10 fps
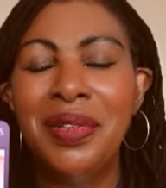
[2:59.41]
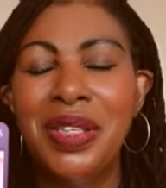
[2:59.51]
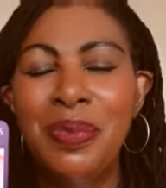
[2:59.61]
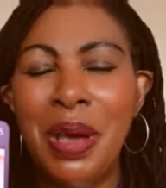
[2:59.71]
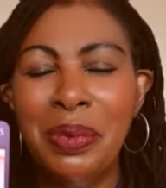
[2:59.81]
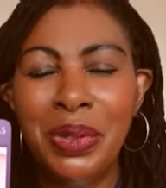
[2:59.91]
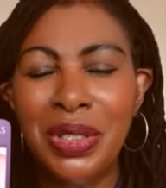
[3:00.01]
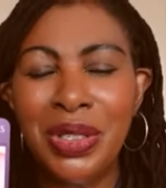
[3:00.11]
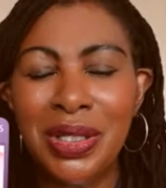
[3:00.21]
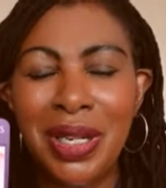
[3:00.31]
you might want
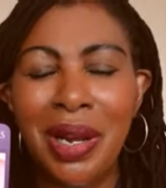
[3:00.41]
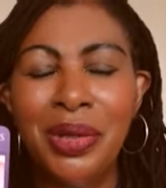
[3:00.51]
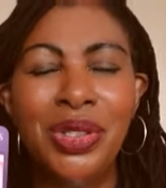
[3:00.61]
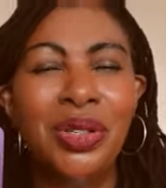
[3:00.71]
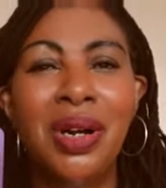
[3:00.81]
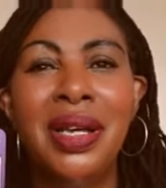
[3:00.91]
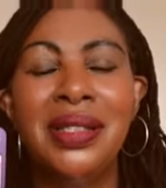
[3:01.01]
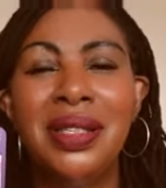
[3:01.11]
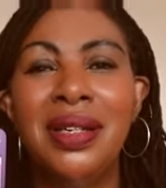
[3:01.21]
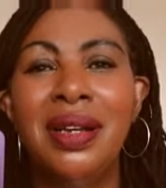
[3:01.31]
to just close your eyes and